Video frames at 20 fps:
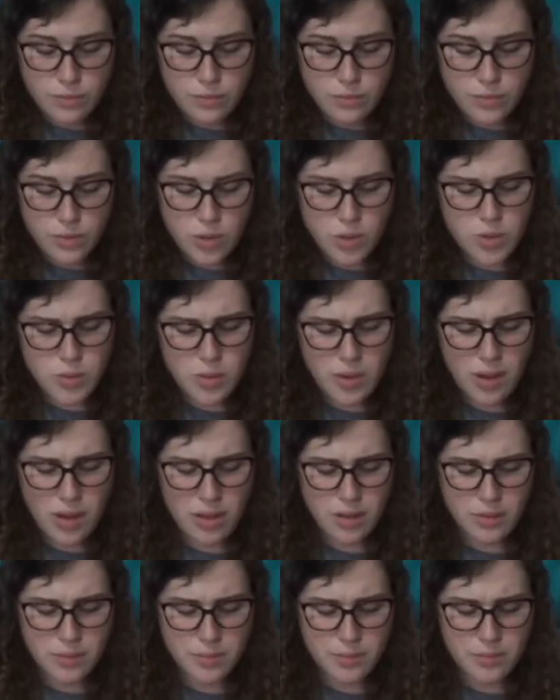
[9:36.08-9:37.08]
Those were
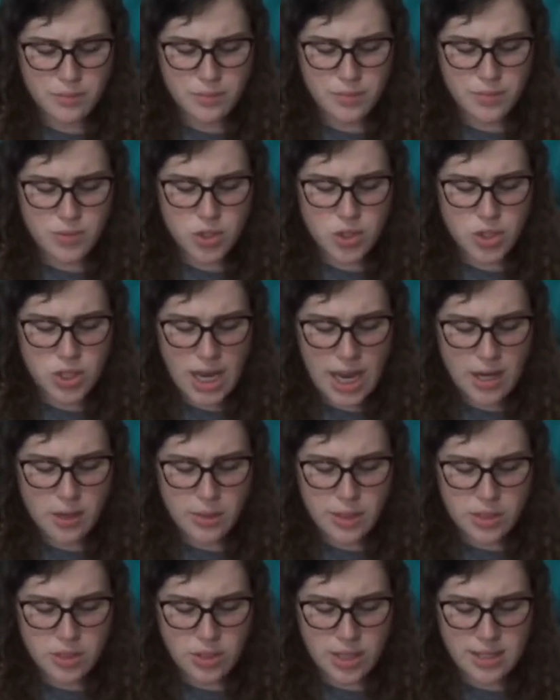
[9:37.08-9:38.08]
all
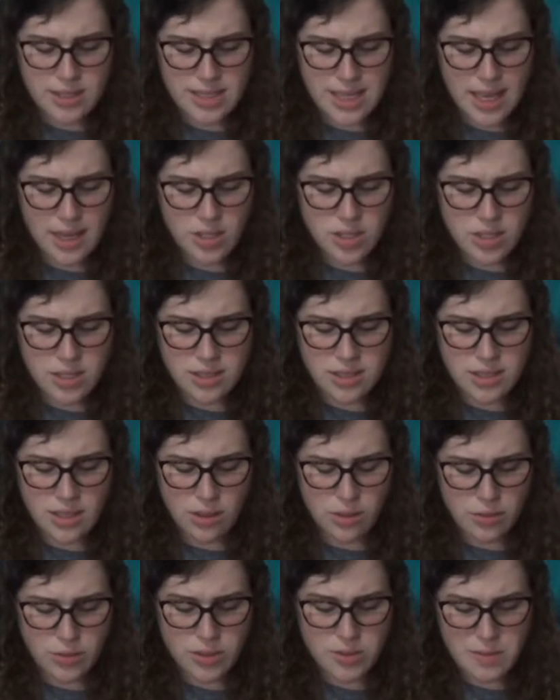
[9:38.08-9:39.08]
shadowy transactions in
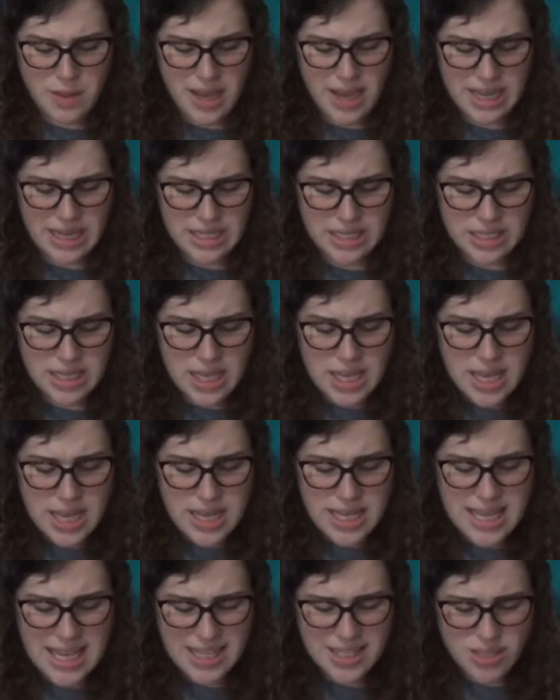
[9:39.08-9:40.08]
Luke's mind.
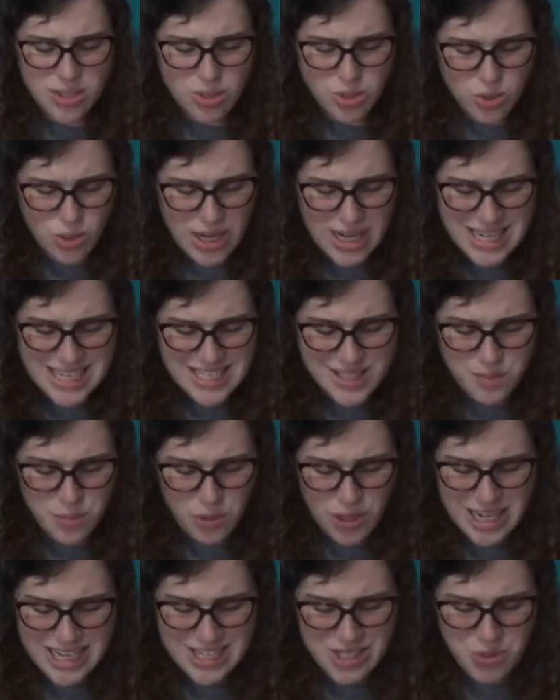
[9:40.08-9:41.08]
He had to strain his
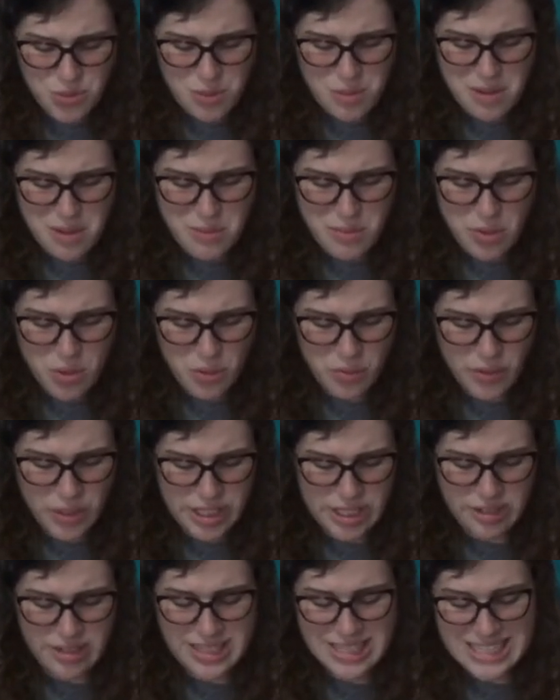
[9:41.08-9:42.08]
brain to remember
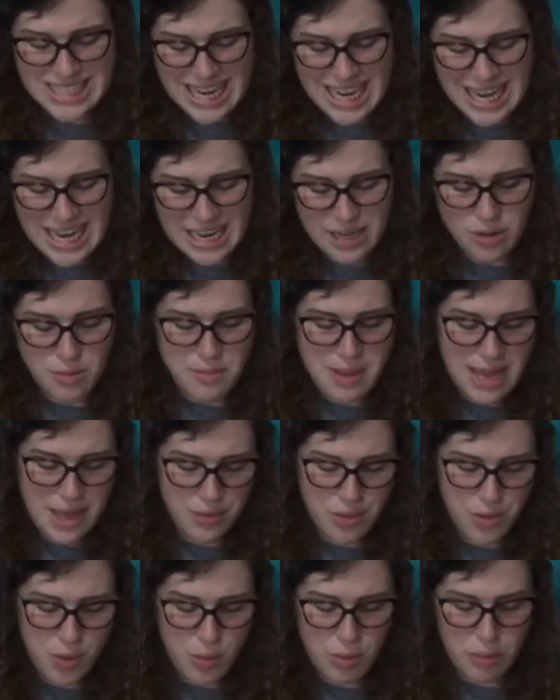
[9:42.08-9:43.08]
overhearing Dad or
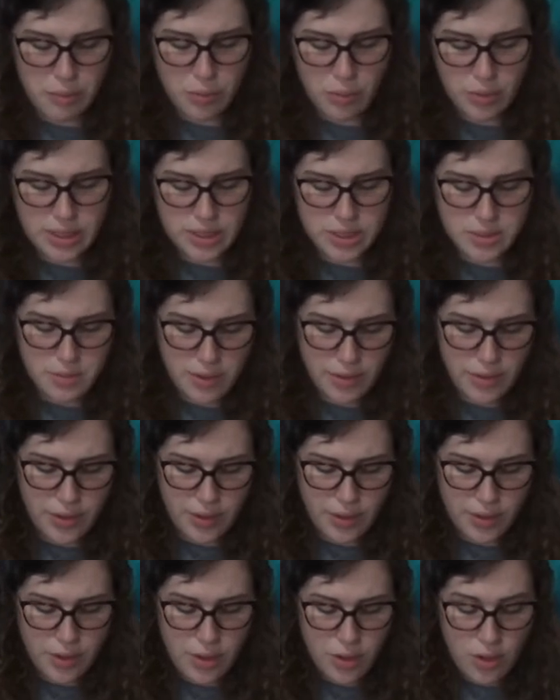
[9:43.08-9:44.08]
Matthew reporting to
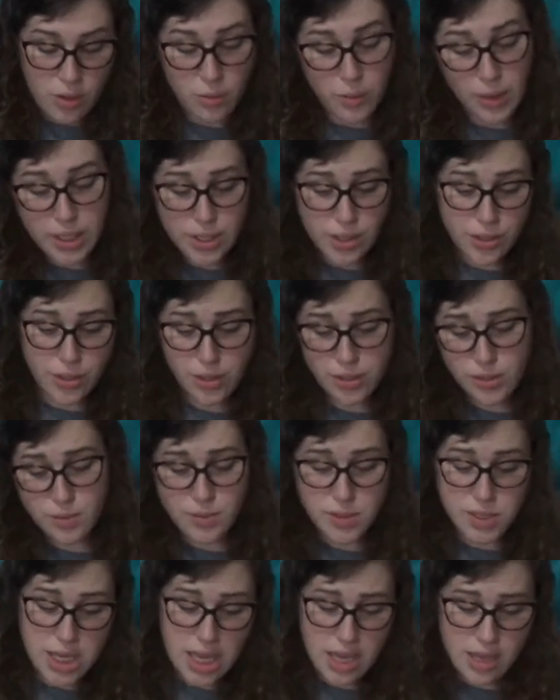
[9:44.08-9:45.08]
Mother, "Ready to cook some
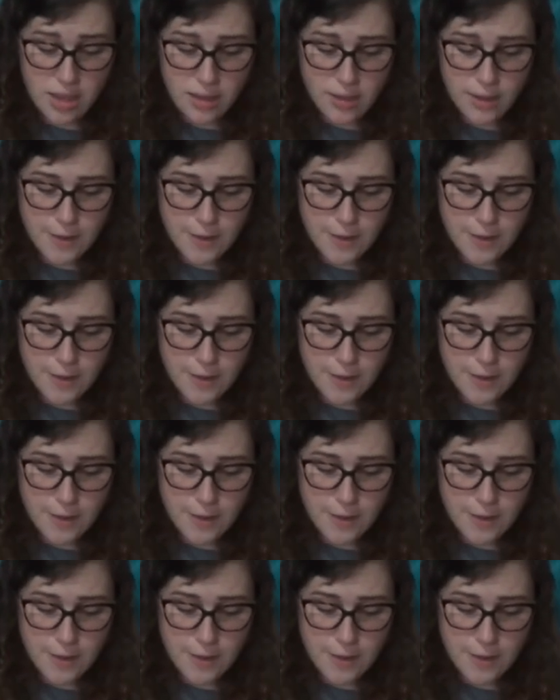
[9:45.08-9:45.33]
steak?